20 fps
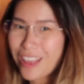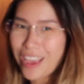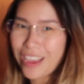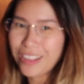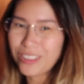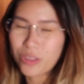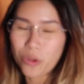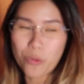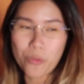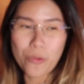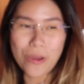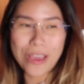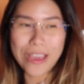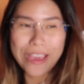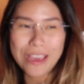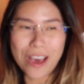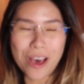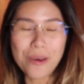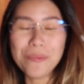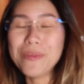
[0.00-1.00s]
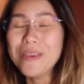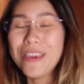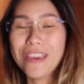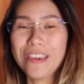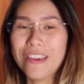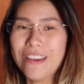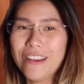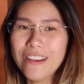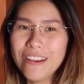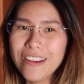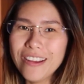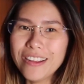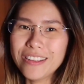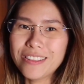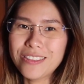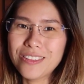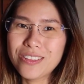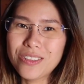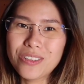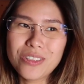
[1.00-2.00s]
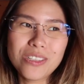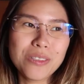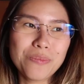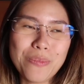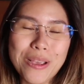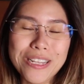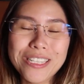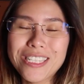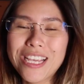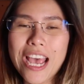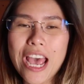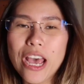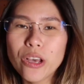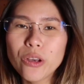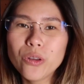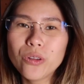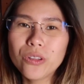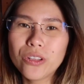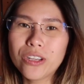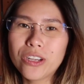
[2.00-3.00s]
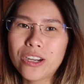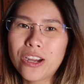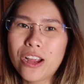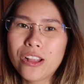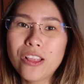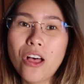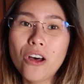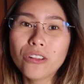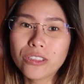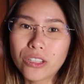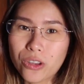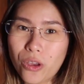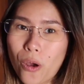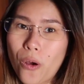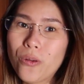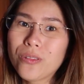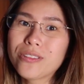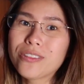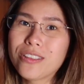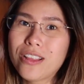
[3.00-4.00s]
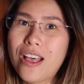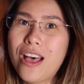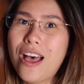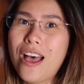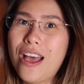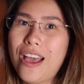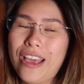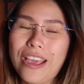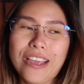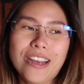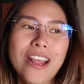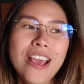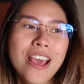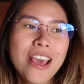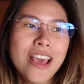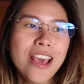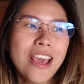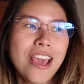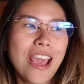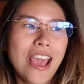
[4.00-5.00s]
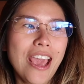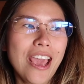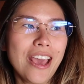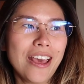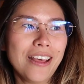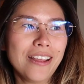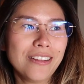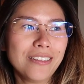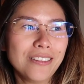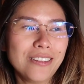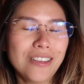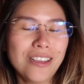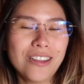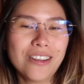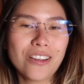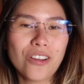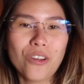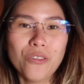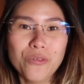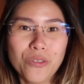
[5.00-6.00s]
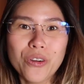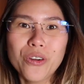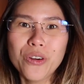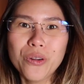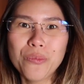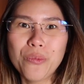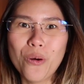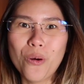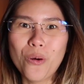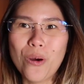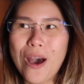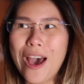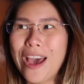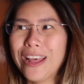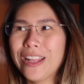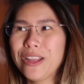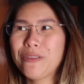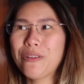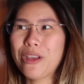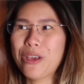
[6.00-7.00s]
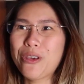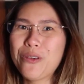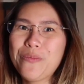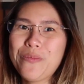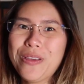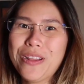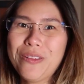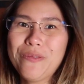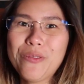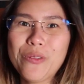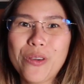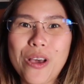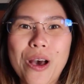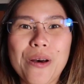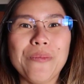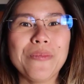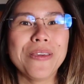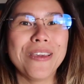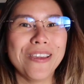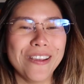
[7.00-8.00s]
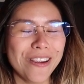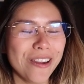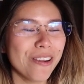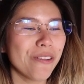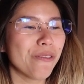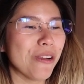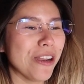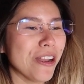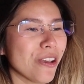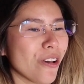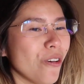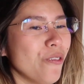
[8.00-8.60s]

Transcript: like the way up here, it's just spectacular along the coastline. And in a convertible, highly recommend if you come here, rent a